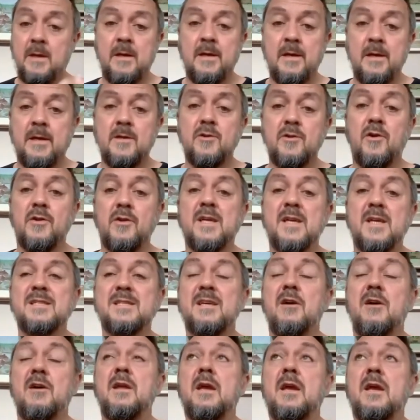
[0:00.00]
Not
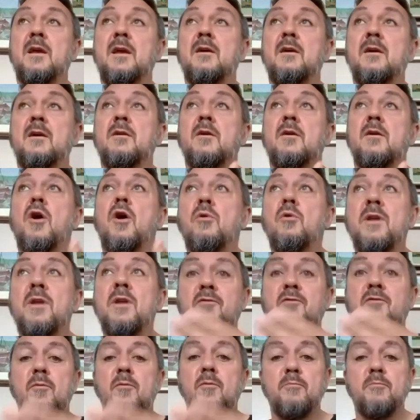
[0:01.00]
necessarily only
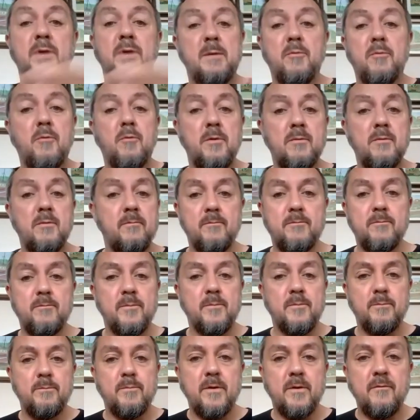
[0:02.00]
from people, but
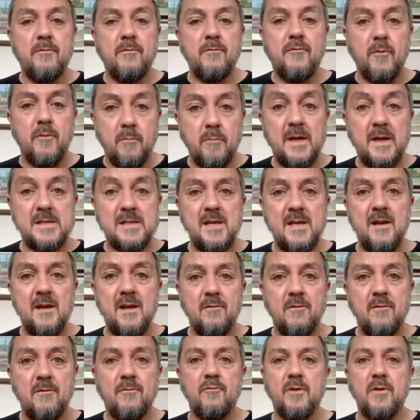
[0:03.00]
from
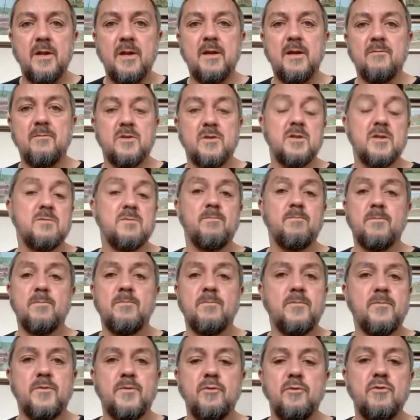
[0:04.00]
myself, really, just
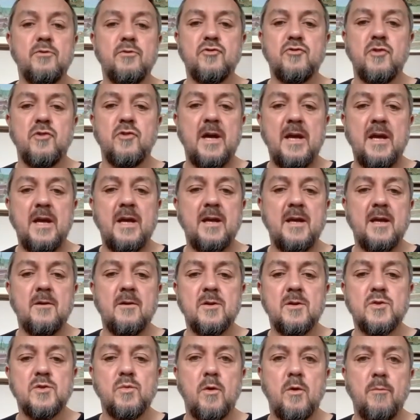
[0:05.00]
through trying,
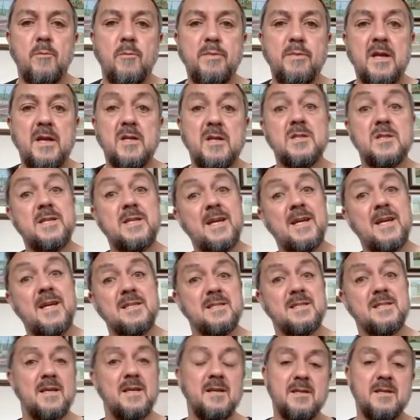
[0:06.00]
swapping,
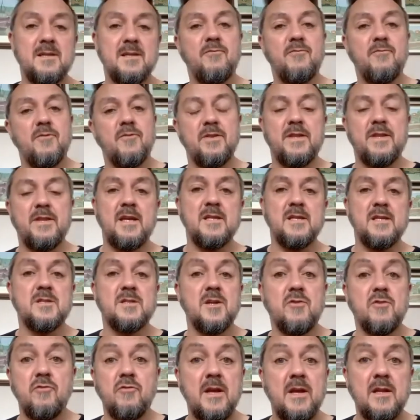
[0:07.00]
changing different things to
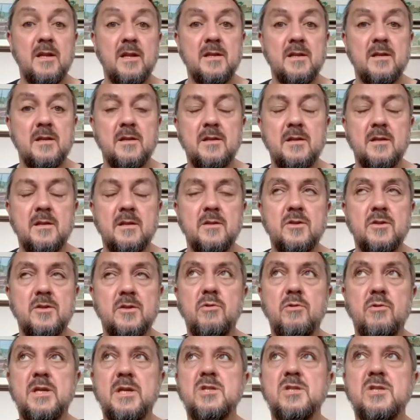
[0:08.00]
create new
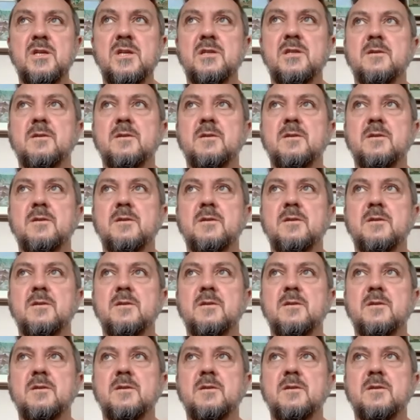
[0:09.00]
dishes.